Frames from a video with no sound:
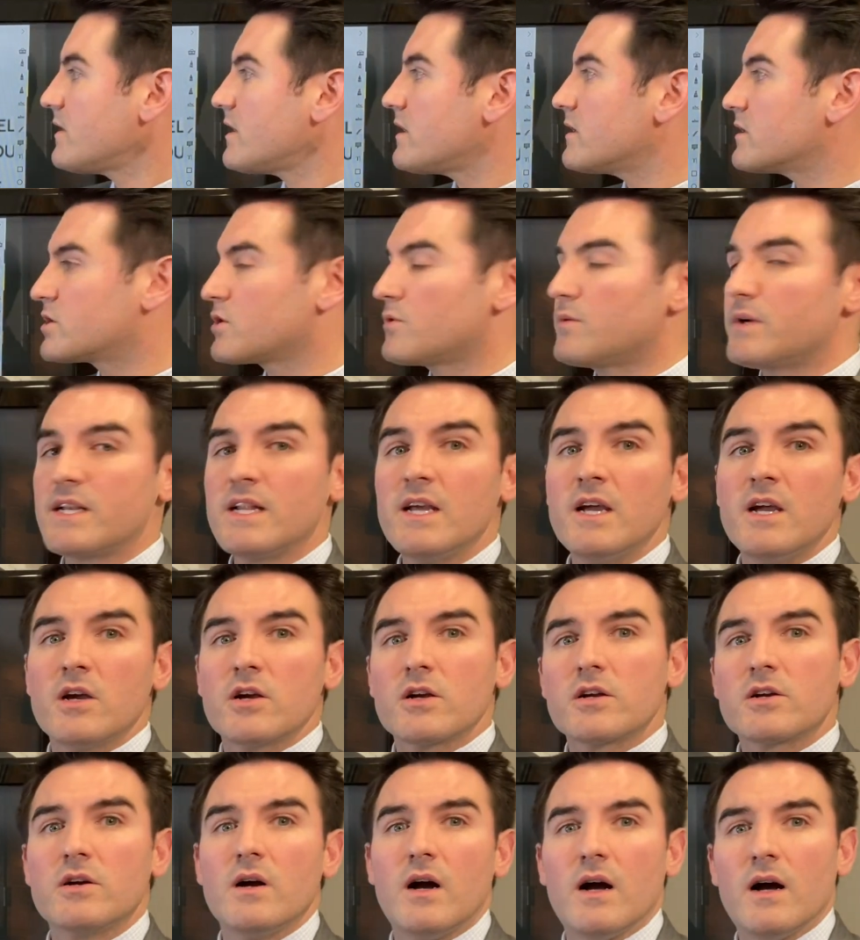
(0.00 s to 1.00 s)
So what
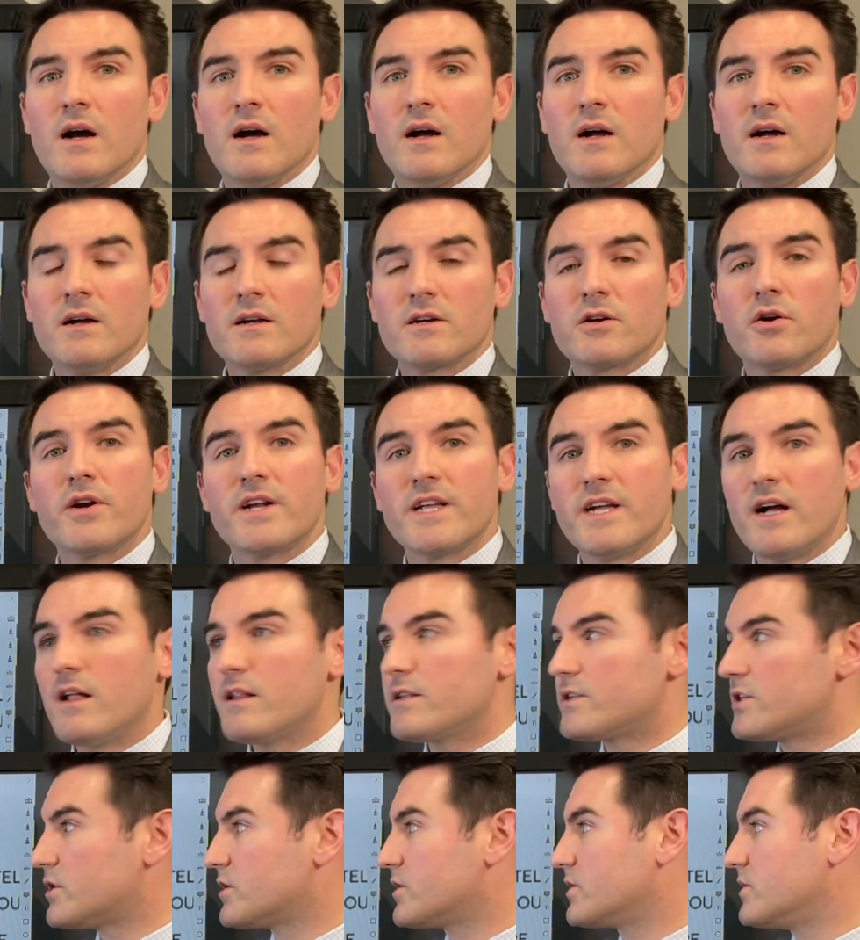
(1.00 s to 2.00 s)

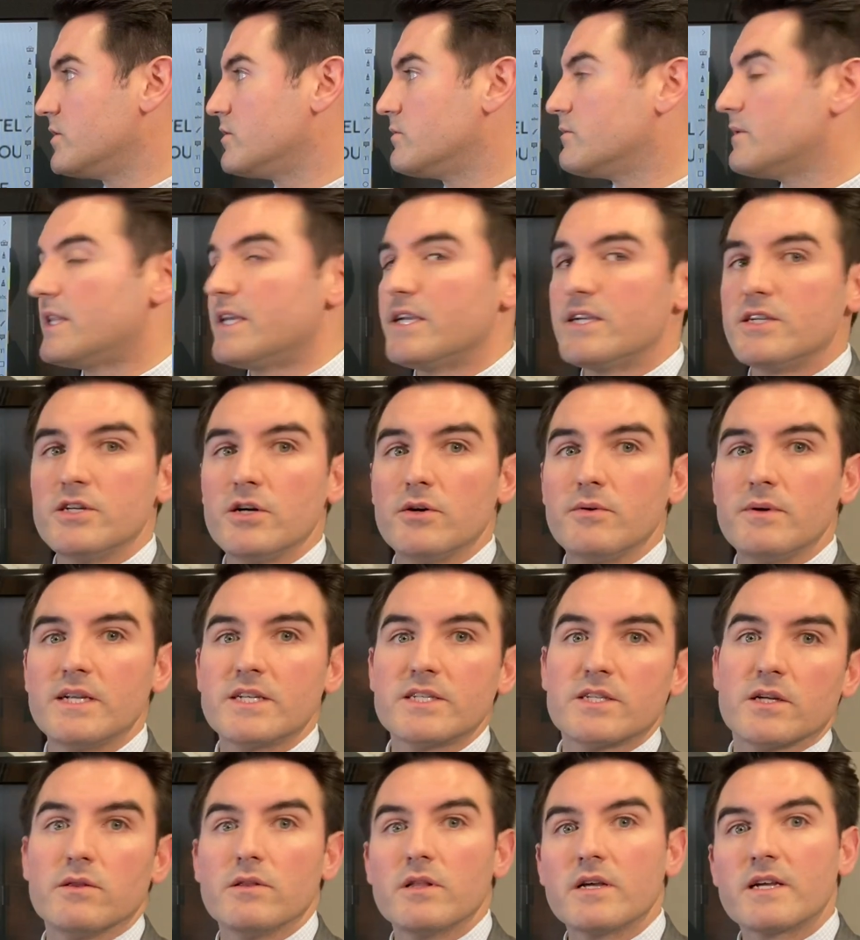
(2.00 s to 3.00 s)
cardiologists do when they go in
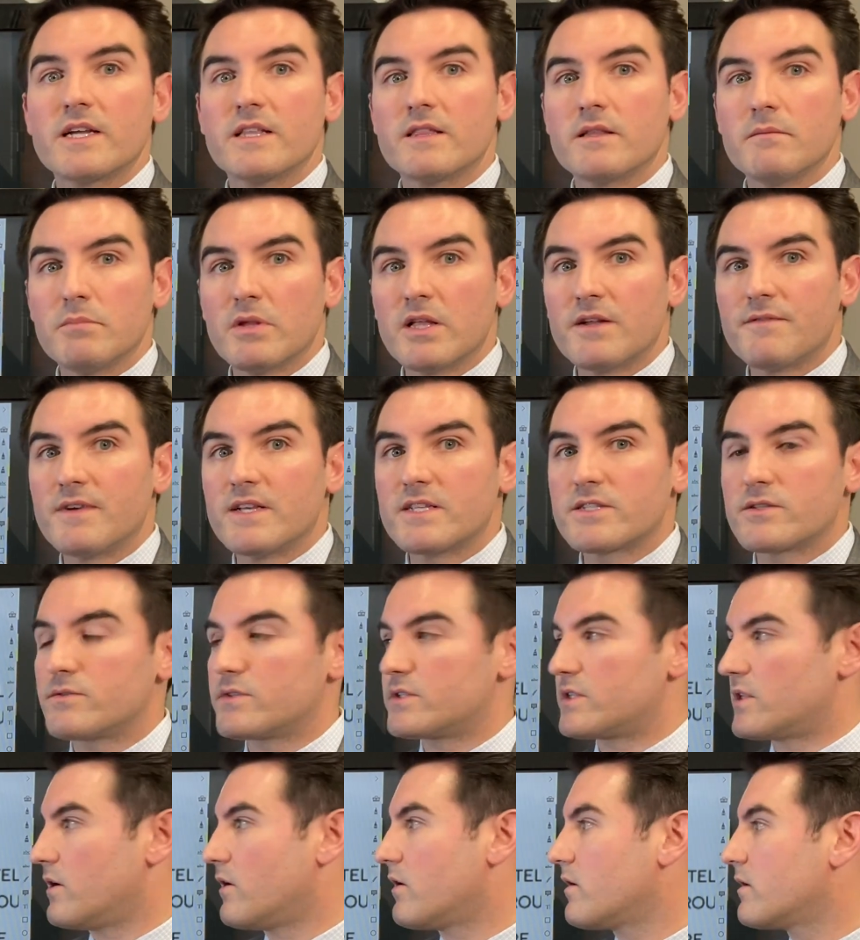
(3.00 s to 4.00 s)
to look at the blood vessels
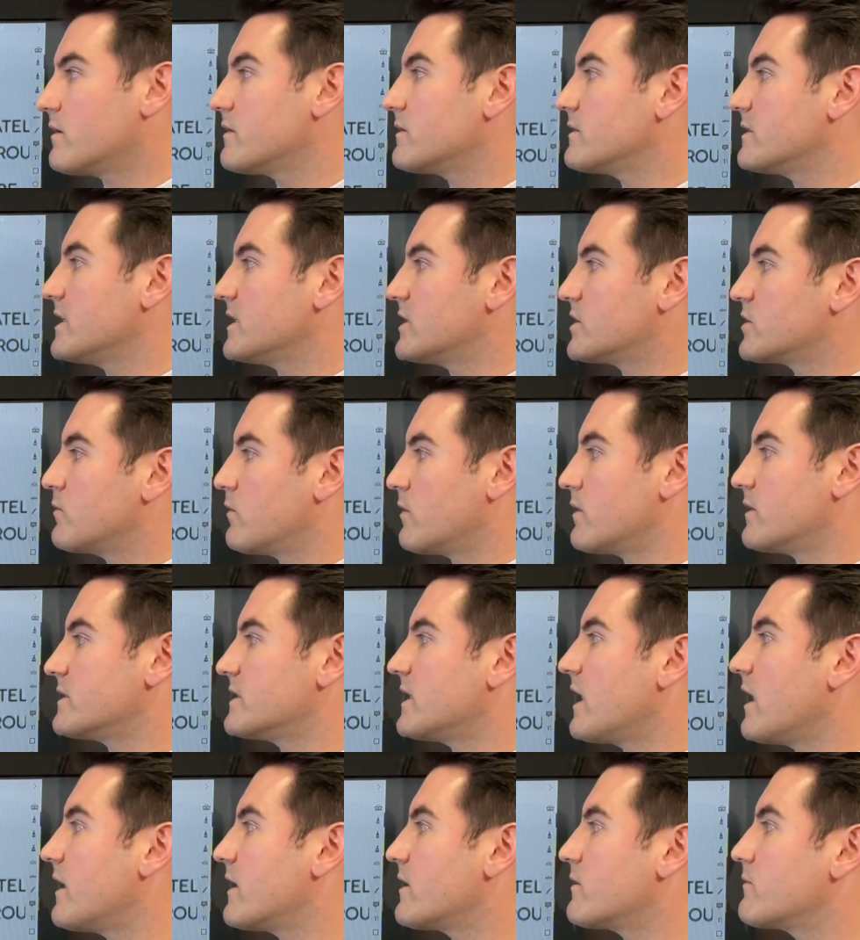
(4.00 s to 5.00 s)
of the heart, they squirt
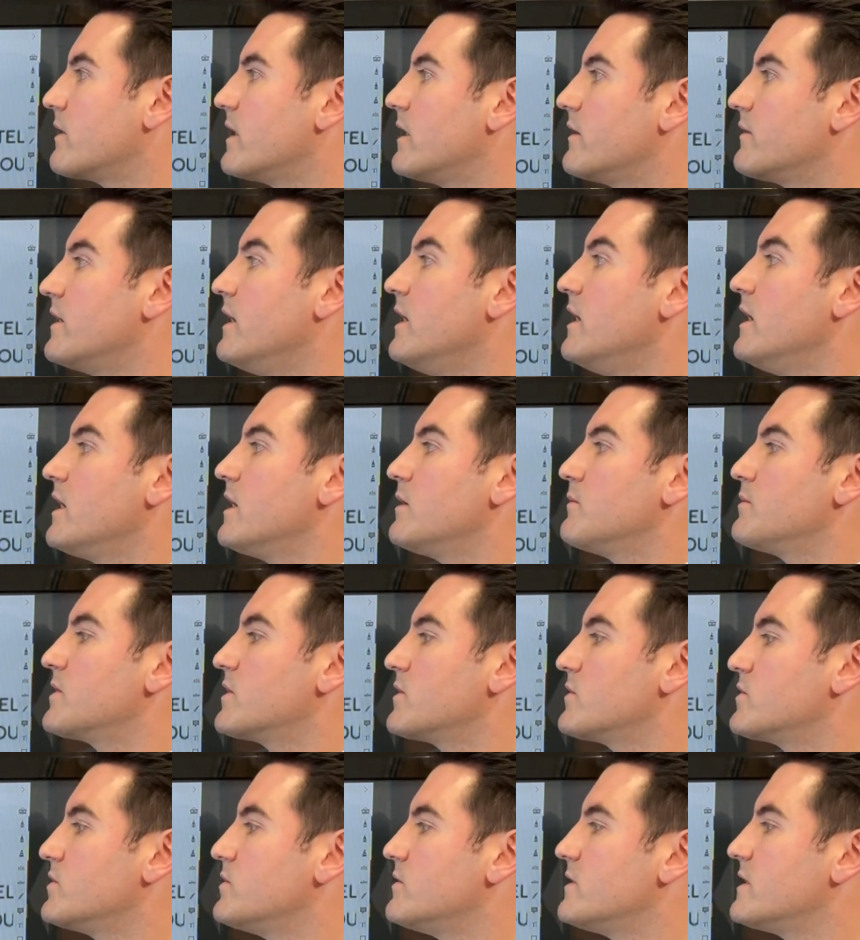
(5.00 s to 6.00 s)
dye around, and what
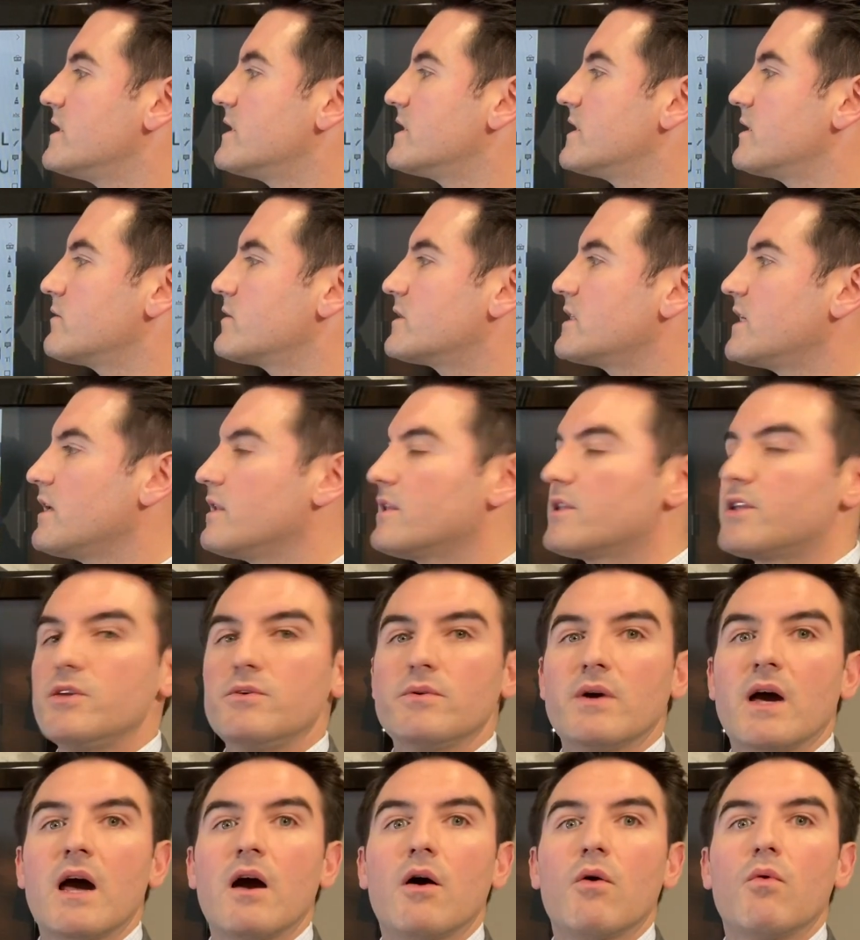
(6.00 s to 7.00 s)
they're doing is they're telling you
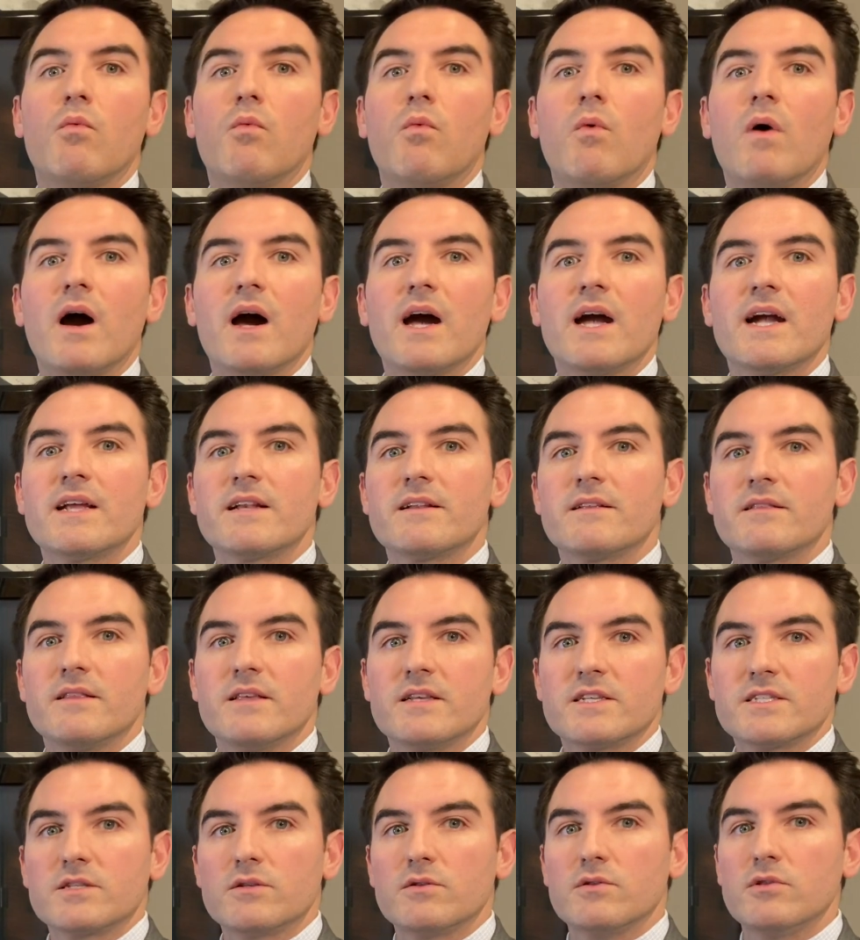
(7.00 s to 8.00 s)
how wide
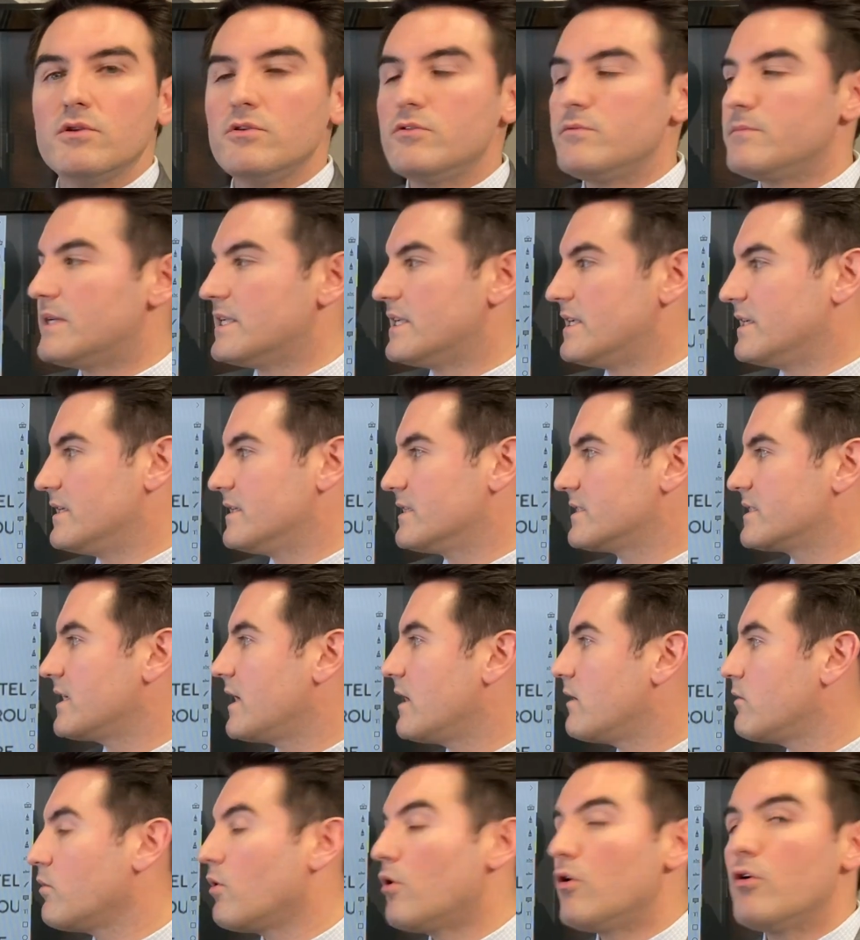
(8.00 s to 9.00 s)
this lumen is,
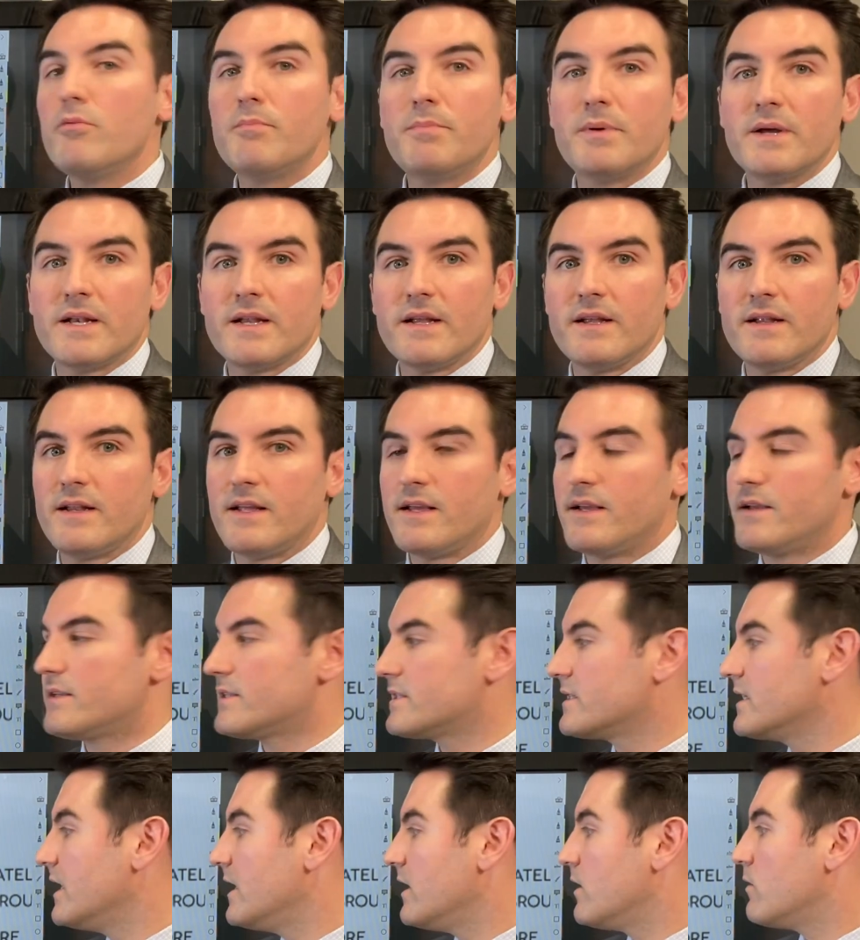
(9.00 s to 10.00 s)
how open it is,